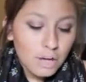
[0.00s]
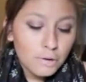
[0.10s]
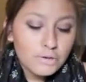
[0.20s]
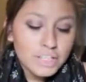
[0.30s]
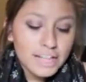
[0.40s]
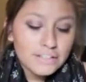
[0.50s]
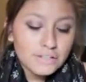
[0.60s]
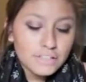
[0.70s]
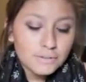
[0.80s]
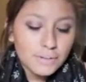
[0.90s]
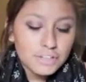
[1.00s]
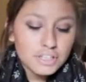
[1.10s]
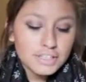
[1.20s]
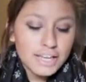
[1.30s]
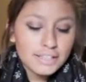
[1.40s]
Who should answer these
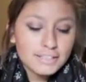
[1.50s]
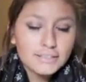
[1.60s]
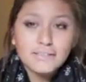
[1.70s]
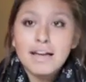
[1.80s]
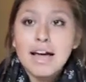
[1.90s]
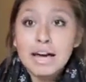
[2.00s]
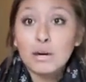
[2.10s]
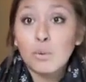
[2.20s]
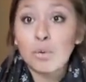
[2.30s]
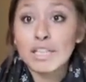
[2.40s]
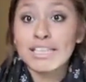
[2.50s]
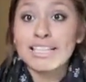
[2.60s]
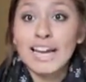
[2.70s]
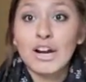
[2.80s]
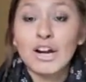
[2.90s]
questions next? I don't really
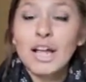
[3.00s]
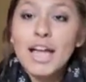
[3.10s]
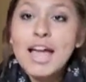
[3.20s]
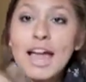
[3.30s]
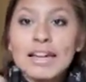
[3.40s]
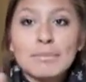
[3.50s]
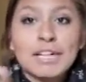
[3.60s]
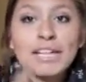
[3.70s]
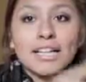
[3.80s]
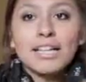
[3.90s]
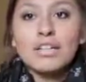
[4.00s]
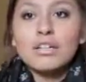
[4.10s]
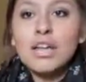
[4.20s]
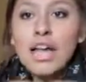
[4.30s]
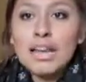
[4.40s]
care. Anybody
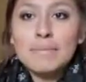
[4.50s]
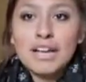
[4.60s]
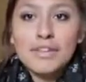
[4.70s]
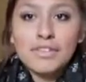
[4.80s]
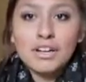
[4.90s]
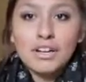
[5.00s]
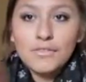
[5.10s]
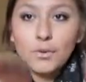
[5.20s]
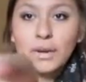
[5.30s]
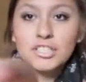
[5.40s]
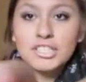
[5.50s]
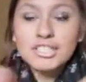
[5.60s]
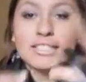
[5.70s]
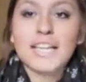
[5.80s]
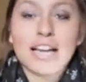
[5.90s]
out there. If you're watching
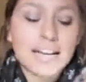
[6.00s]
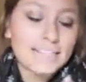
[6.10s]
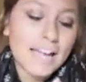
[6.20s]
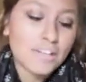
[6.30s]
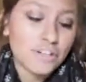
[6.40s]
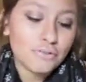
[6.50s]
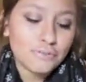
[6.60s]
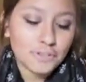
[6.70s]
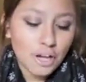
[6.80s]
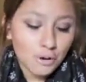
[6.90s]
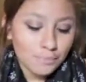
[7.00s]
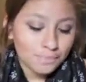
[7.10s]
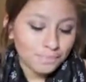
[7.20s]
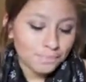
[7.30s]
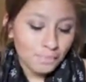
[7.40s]
this, I tag you. So,
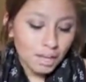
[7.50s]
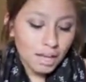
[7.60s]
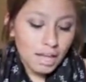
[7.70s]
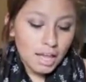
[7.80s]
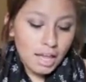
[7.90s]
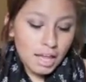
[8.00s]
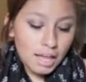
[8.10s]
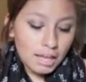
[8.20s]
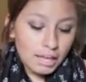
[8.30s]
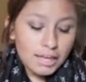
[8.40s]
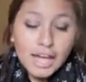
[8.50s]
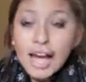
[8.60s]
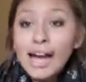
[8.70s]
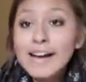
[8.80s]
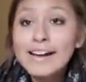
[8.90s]

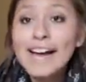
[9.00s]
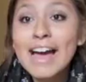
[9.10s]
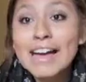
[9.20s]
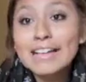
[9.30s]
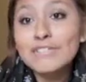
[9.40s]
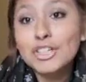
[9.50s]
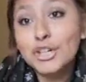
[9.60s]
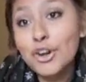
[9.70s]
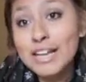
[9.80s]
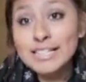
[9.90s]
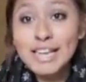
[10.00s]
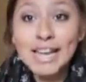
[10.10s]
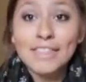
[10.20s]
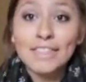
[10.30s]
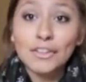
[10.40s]
yeah, have a great
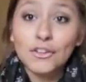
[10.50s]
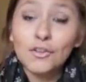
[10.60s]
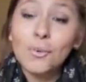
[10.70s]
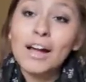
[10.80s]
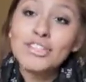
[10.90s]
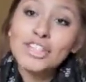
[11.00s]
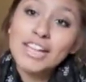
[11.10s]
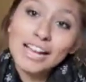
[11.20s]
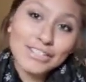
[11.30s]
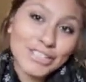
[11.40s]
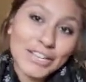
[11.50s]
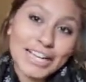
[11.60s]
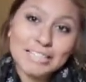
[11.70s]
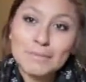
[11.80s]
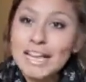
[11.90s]
day and thank you for watching. I'll see you
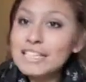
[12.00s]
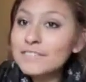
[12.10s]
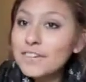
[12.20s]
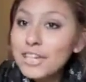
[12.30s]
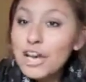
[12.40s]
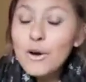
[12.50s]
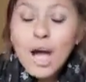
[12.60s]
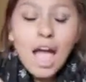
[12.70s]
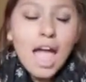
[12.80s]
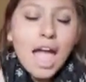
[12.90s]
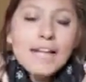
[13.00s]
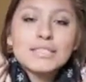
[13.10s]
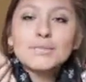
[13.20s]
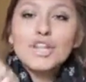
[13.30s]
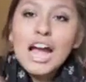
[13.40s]
guys in my next video.
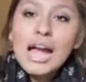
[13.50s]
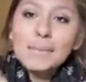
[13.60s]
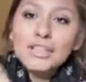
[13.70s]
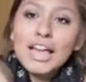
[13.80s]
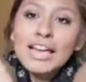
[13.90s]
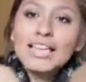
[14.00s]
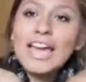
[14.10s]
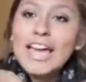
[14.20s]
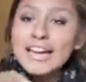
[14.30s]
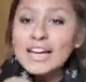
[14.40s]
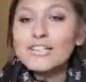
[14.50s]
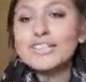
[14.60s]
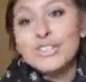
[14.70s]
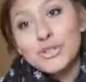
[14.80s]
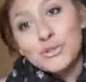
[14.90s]
Subscribe, like, and I'll
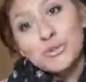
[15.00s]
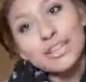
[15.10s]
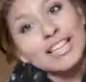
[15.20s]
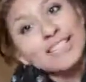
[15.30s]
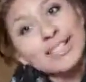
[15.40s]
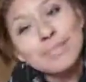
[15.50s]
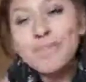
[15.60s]
see you later.